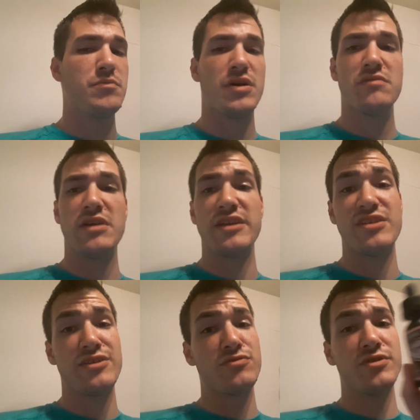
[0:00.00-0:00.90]
but it
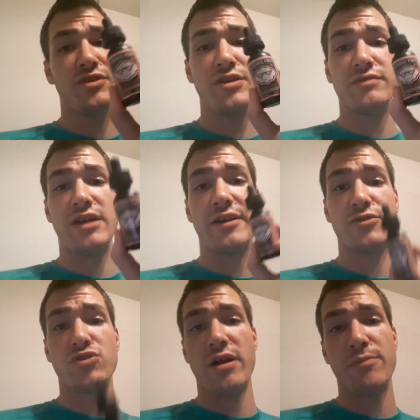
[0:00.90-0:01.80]
tastes really good, like
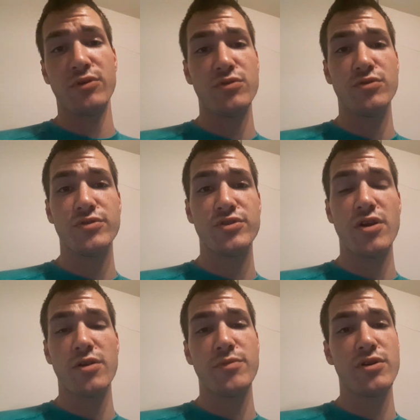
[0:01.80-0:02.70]
a tropical
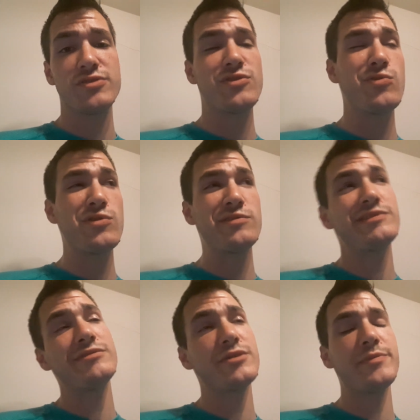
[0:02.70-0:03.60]
starburst or
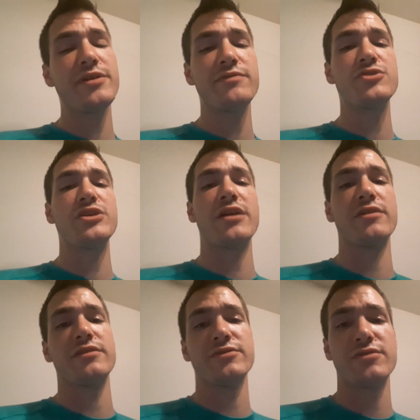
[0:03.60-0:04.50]
a little bit of a
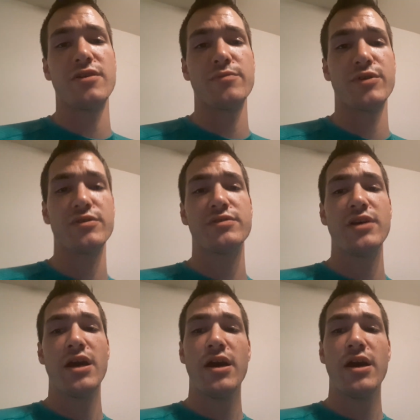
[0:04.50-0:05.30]
cherry starburst.